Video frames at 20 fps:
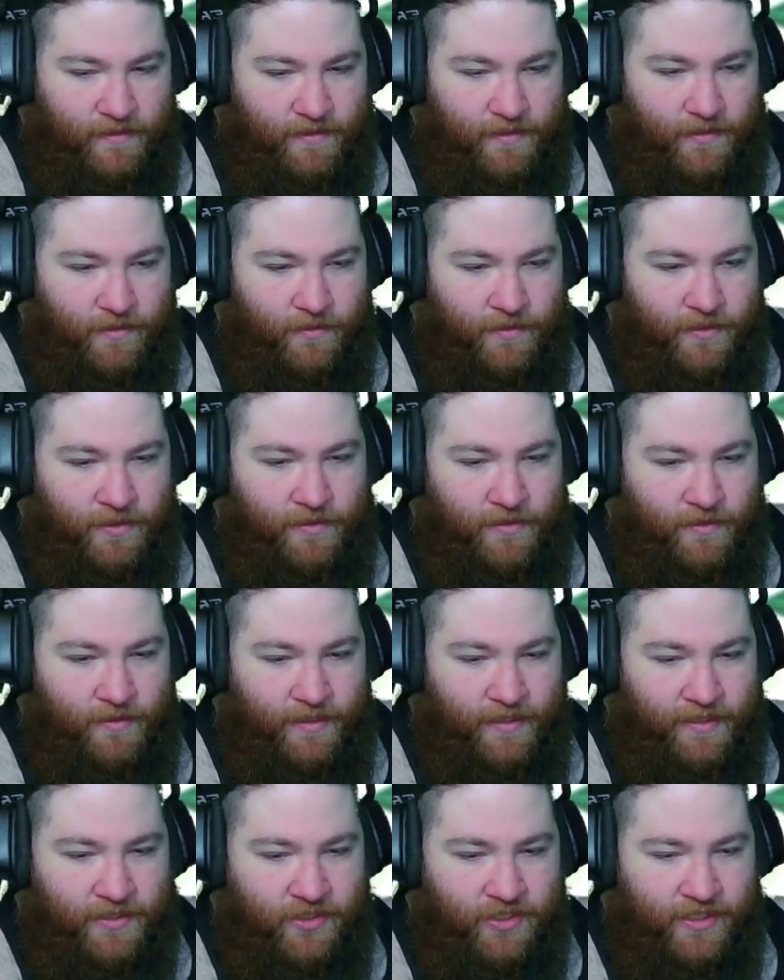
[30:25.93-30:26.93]
Don't you know
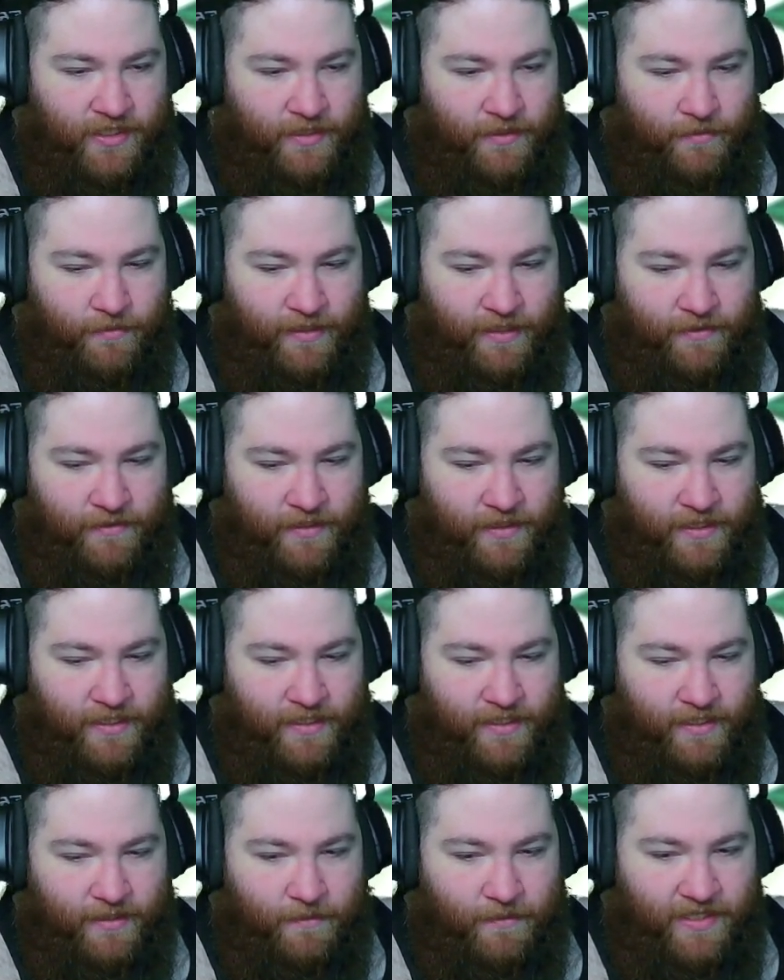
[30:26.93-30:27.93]
how to shake down without
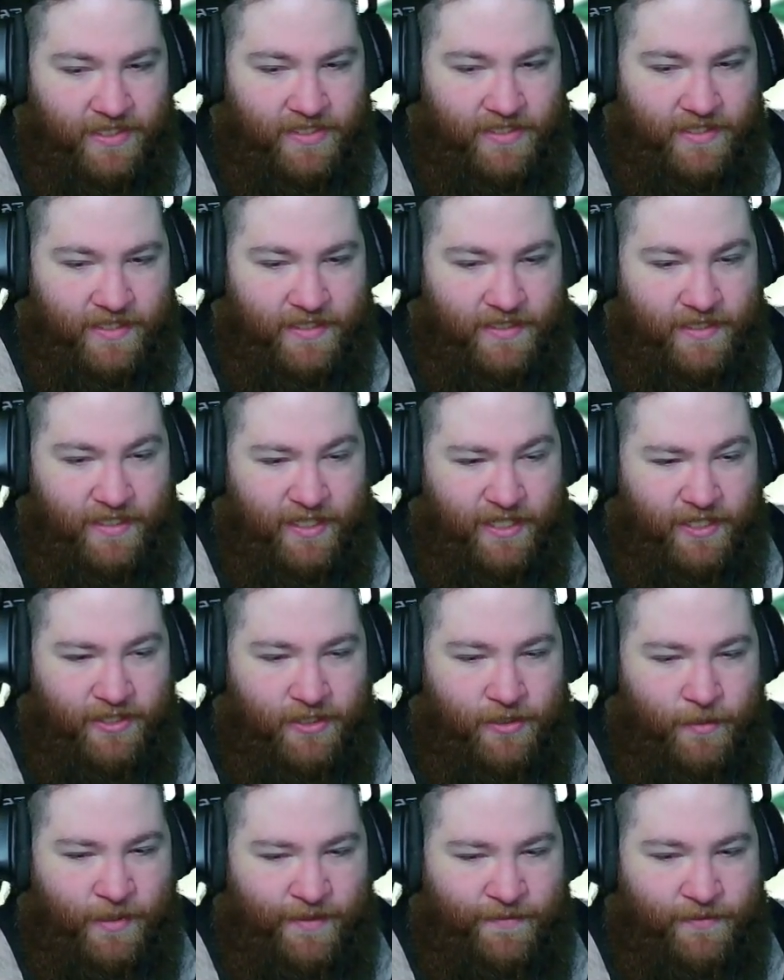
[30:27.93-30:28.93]
knocking down bees' nests?
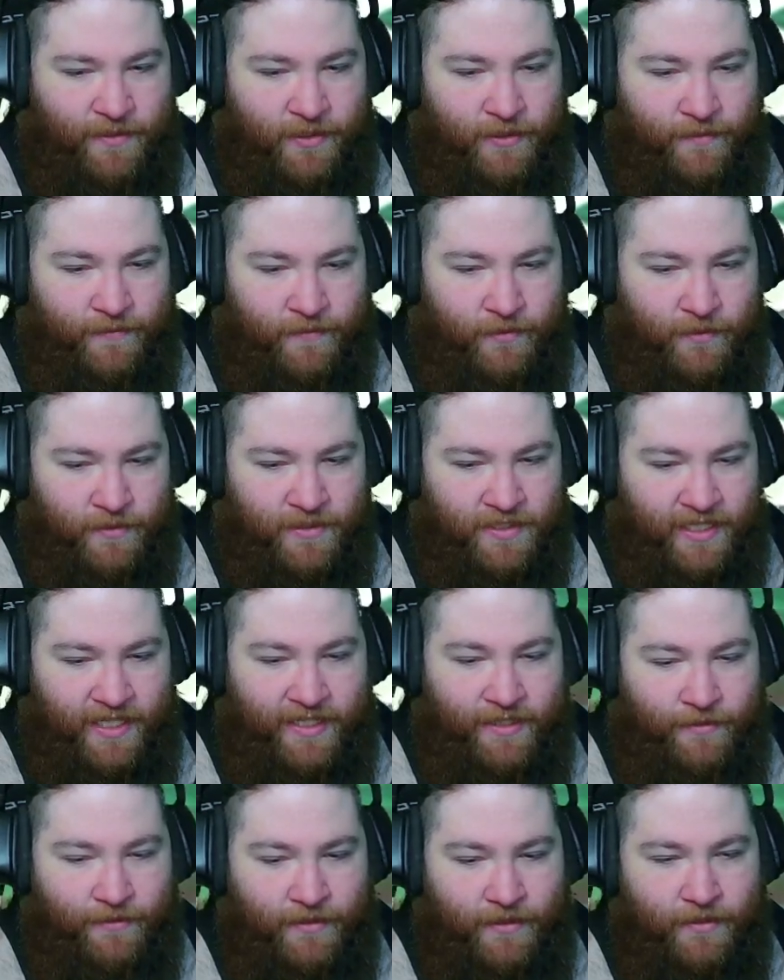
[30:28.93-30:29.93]
Too bad for you. Of course, I
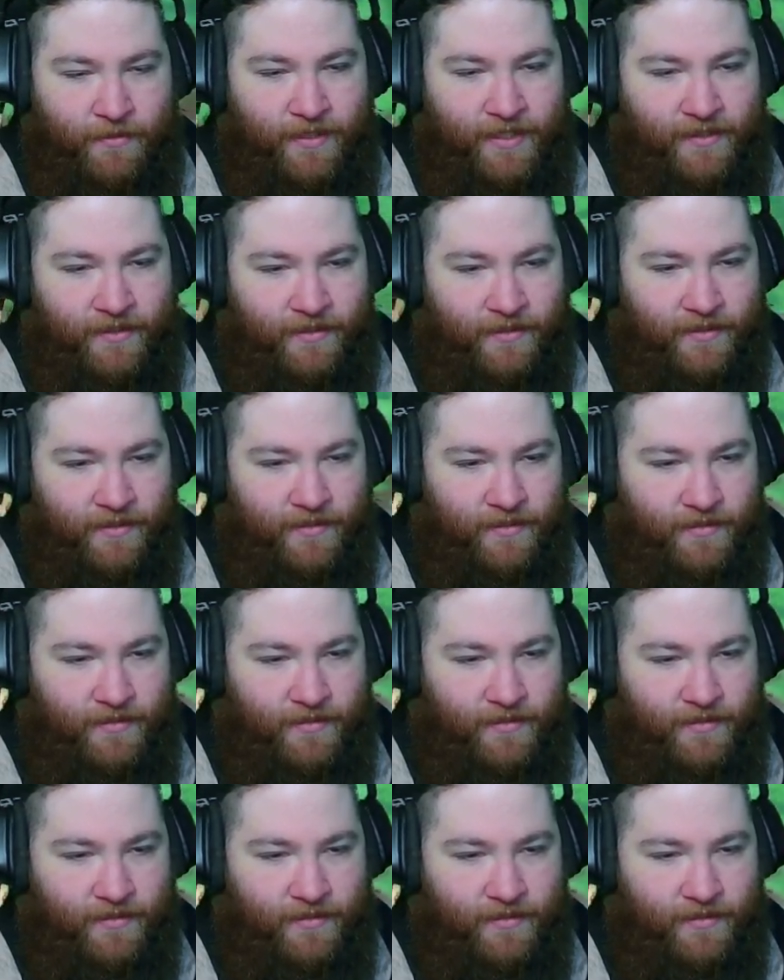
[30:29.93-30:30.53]
don't know either.